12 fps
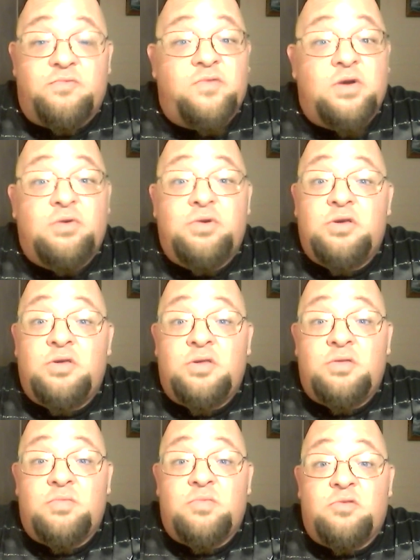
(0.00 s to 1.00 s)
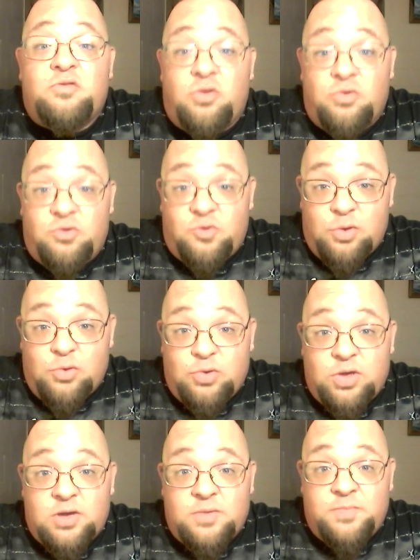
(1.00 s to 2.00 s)
very slow
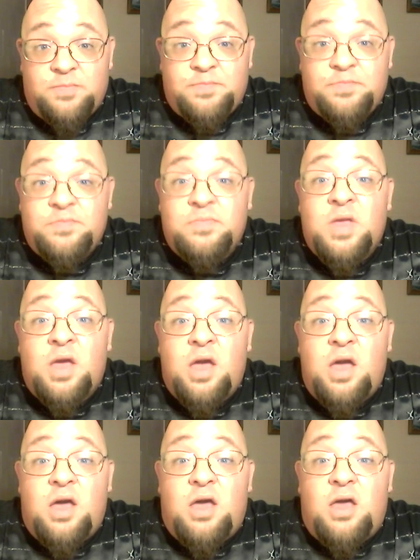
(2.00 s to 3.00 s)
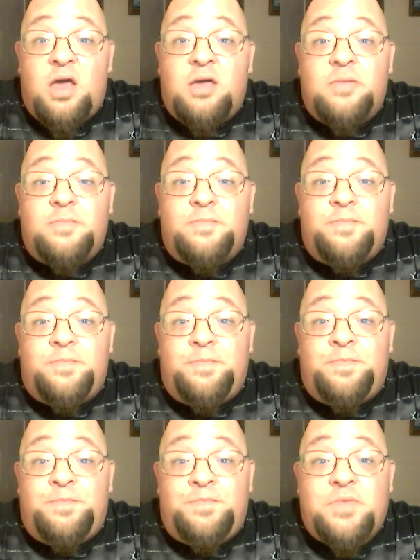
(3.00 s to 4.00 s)
smoking,
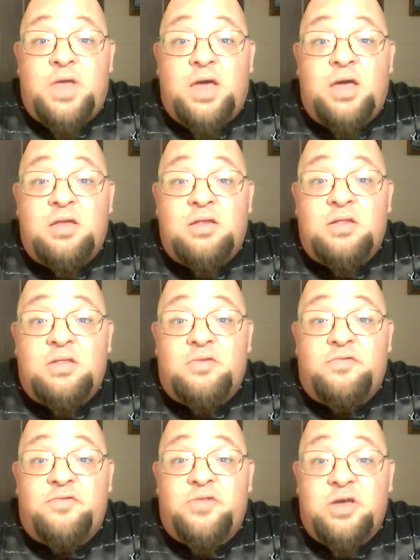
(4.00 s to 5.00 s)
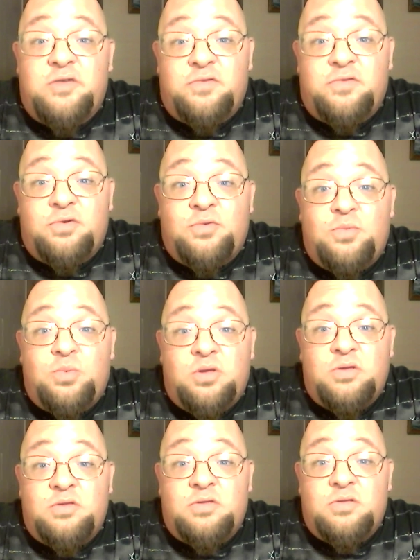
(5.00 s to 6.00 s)
and the flavor
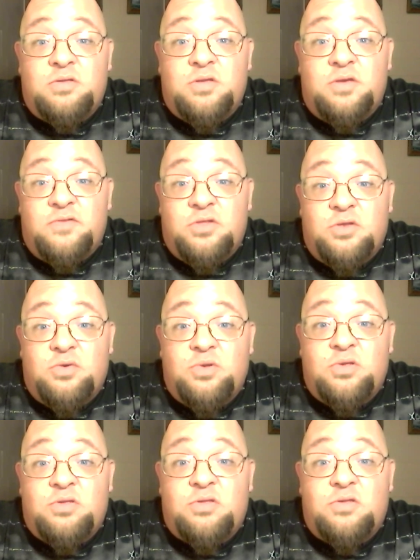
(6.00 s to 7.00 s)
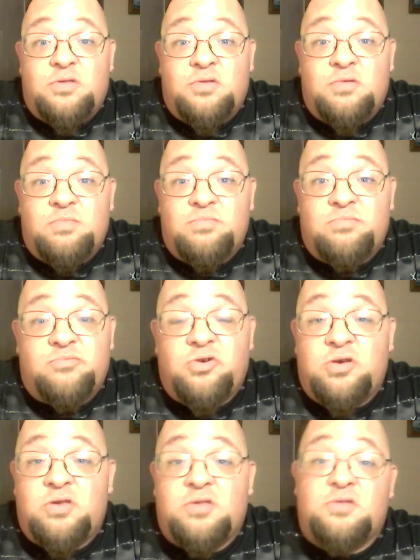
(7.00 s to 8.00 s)
was, even though it's
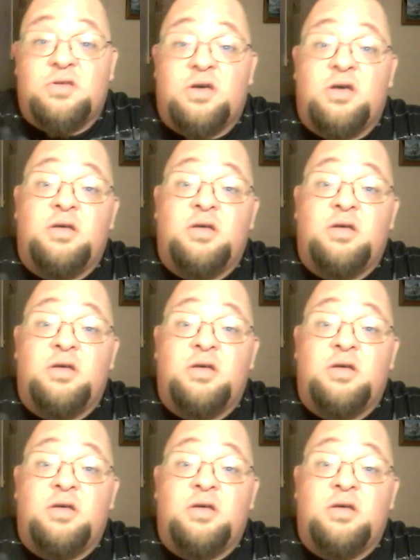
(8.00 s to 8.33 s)
just,